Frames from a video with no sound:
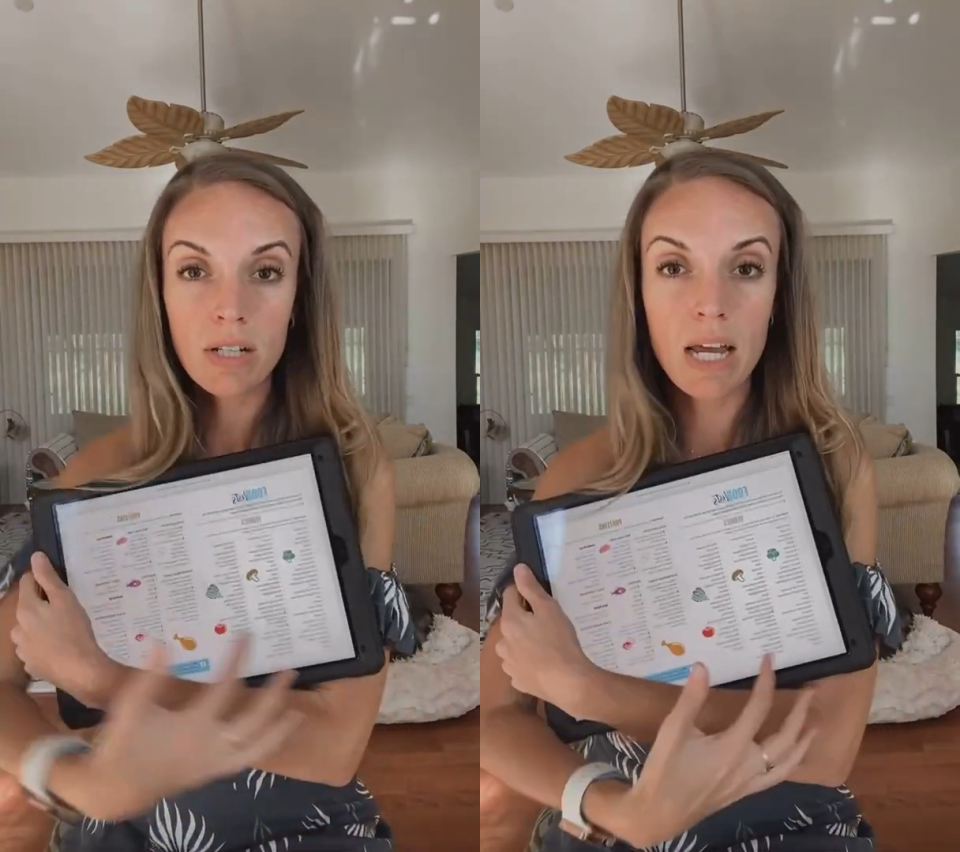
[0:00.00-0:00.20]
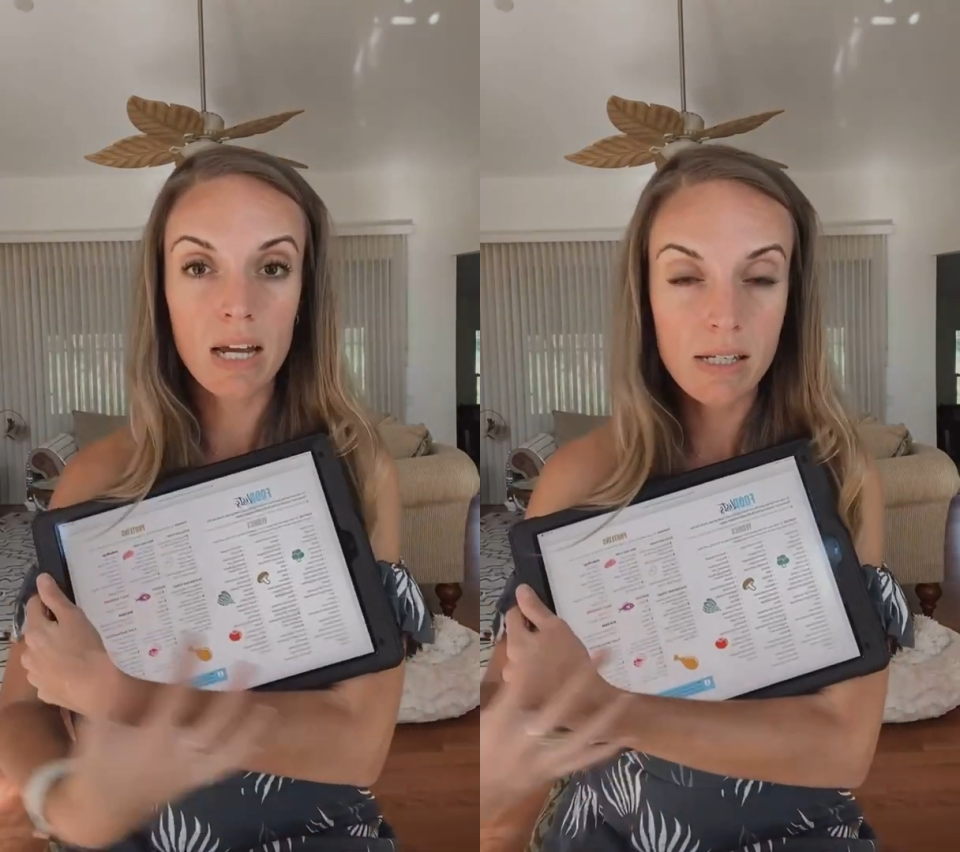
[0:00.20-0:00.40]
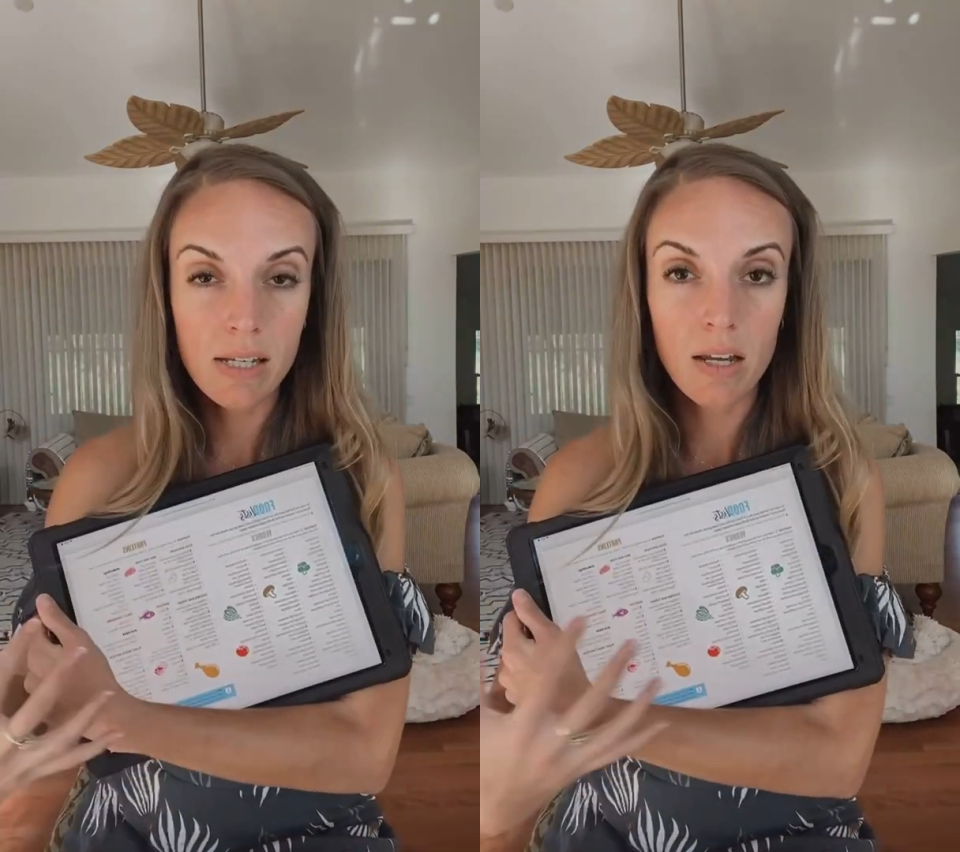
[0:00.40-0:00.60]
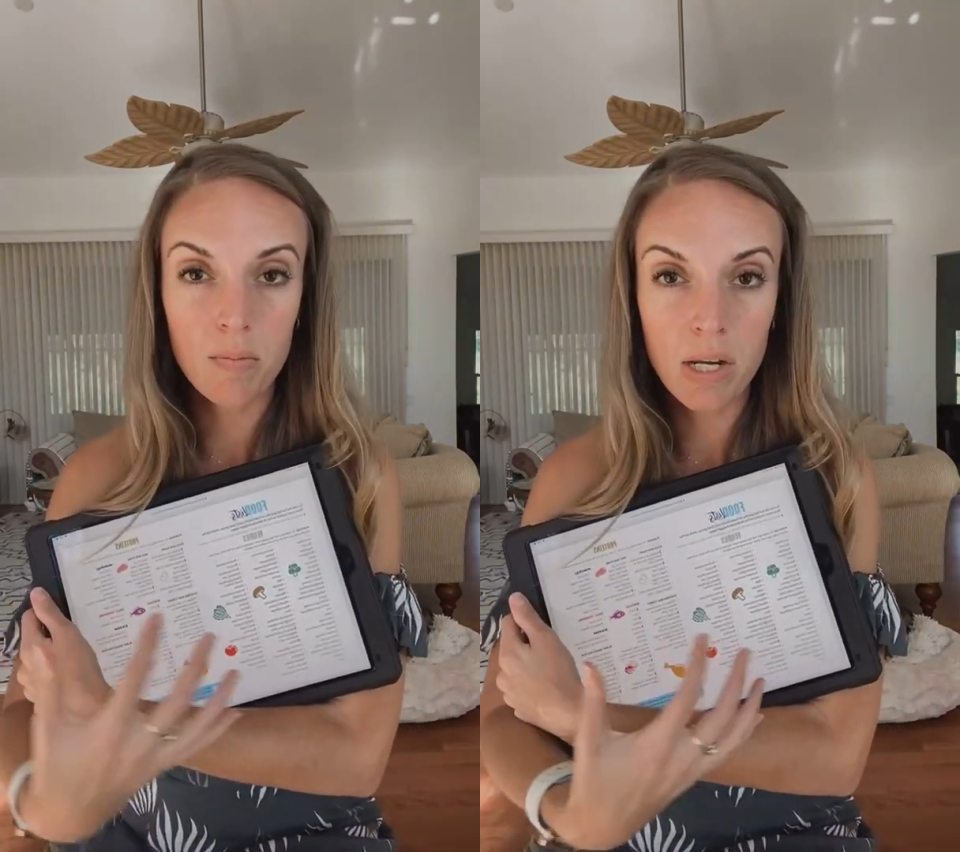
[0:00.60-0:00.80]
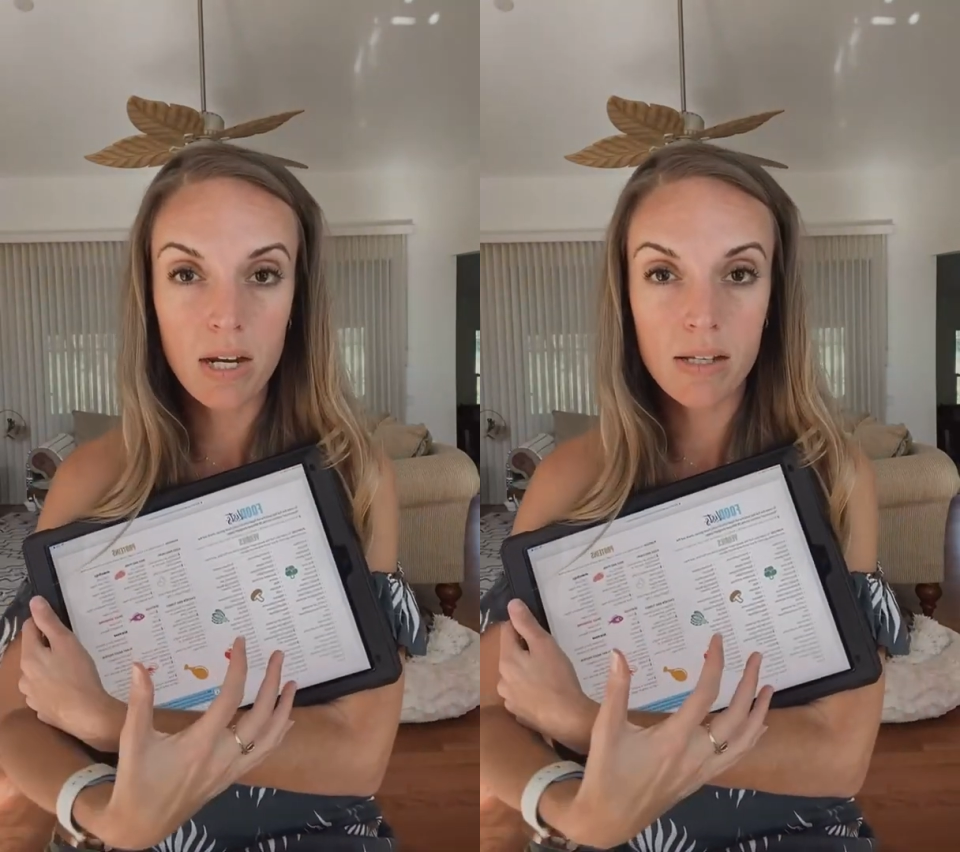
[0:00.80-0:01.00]
like I said,
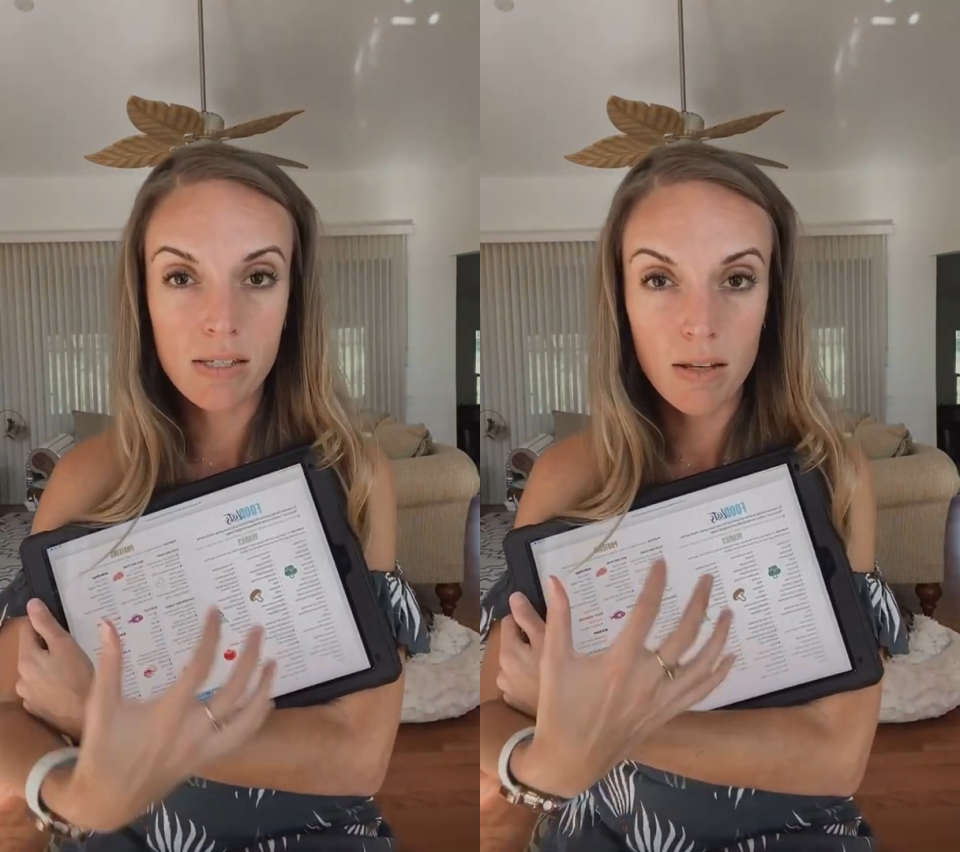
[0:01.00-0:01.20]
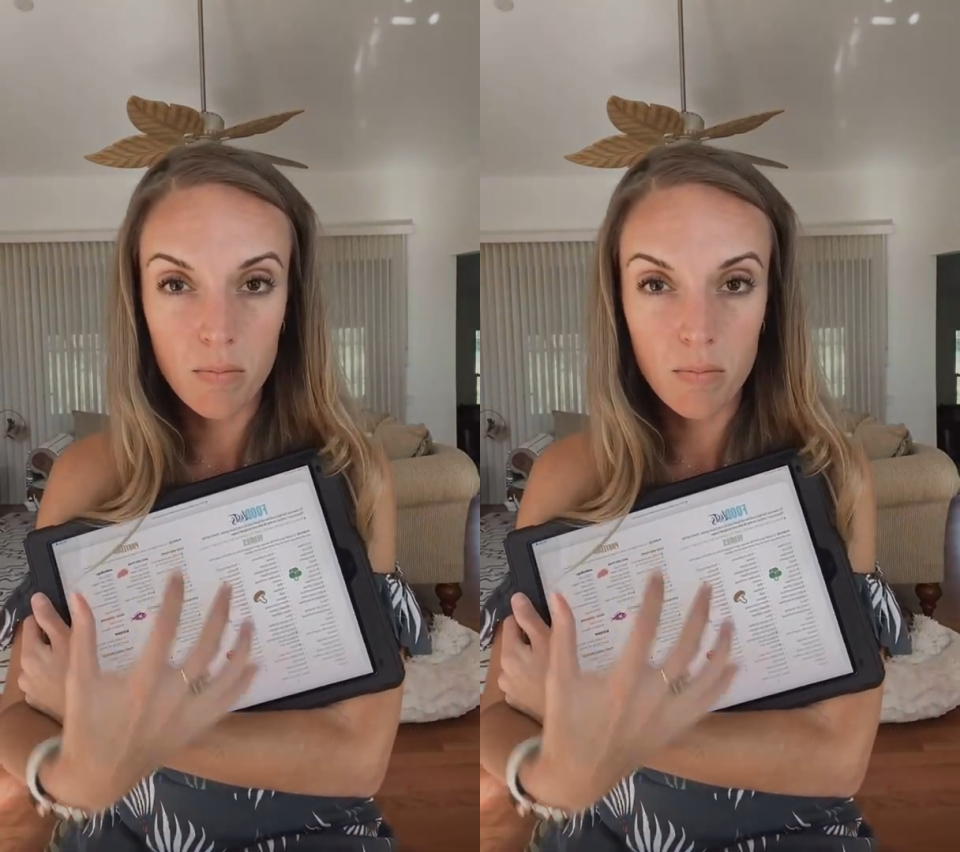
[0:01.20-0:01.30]
because